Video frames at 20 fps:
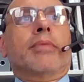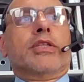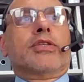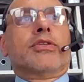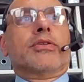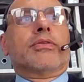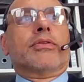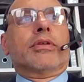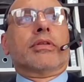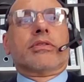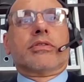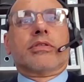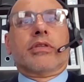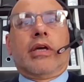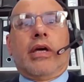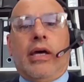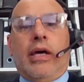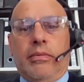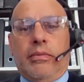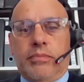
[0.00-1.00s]
mention
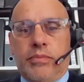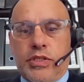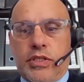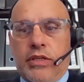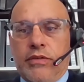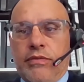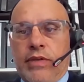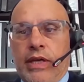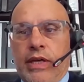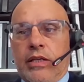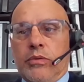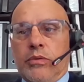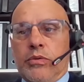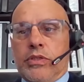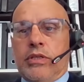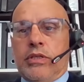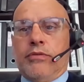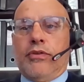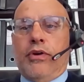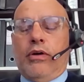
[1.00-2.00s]
that Steve Nackler
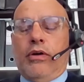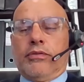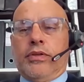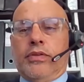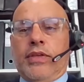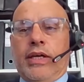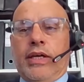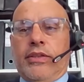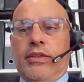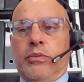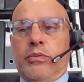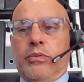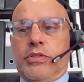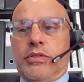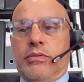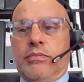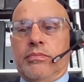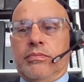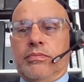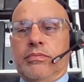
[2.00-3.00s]
was involved in that. There was
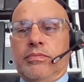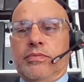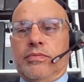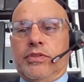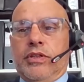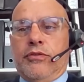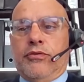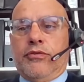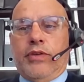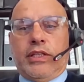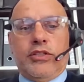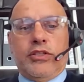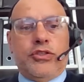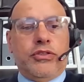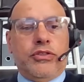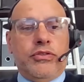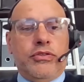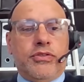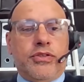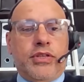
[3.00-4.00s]
some defect
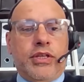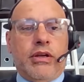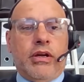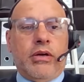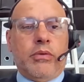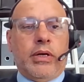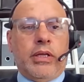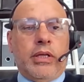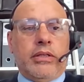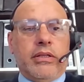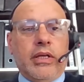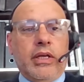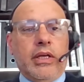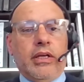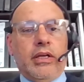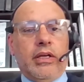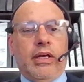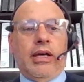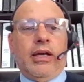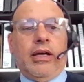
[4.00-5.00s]
issues there. I won't
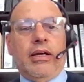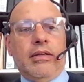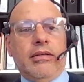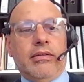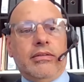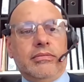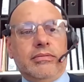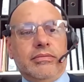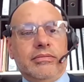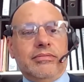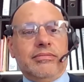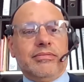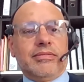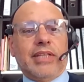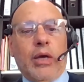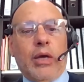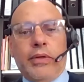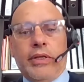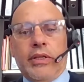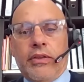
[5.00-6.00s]

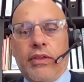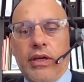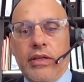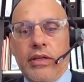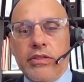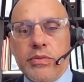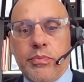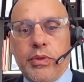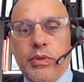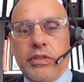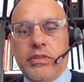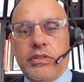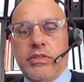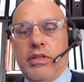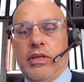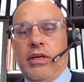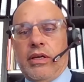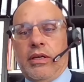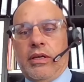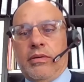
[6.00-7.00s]
go into those, but
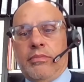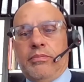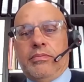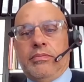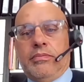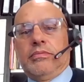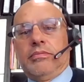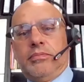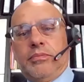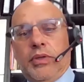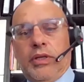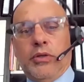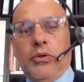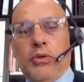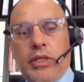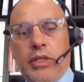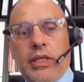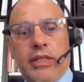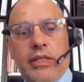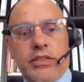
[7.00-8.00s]
by all
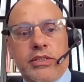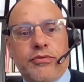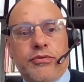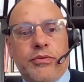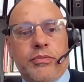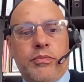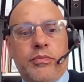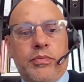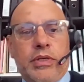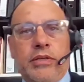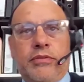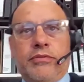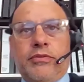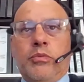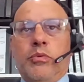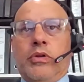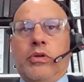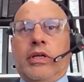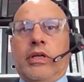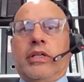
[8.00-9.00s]
accounts, from
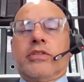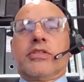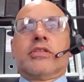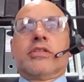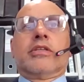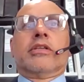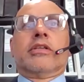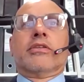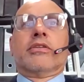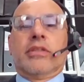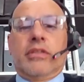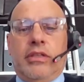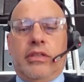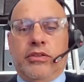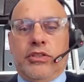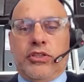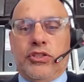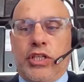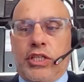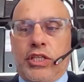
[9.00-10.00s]
what I can see in
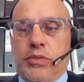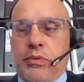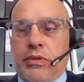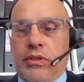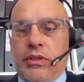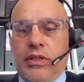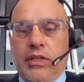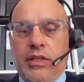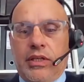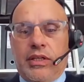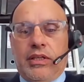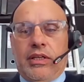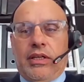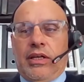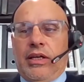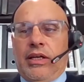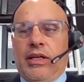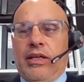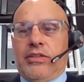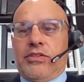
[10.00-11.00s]
the judgment,
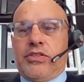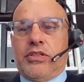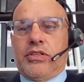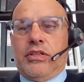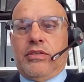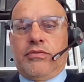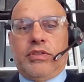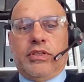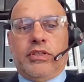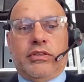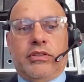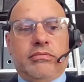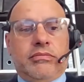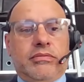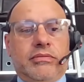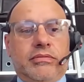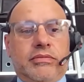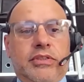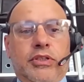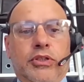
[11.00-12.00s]
Steve did
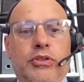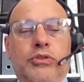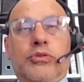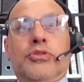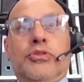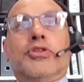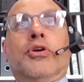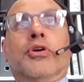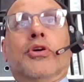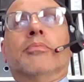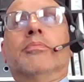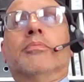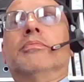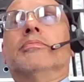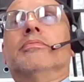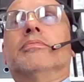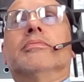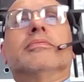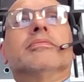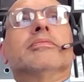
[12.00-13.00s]
a good job
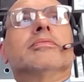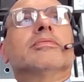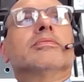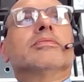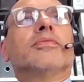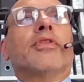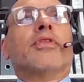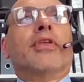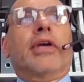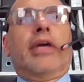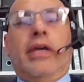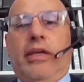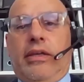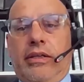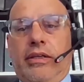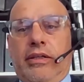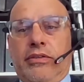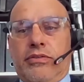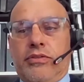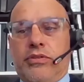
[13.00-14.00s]
there
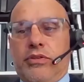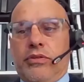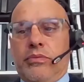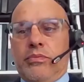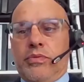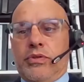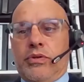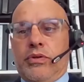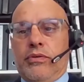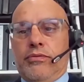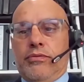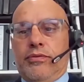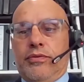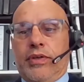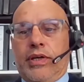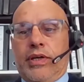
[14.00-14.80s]
in terms of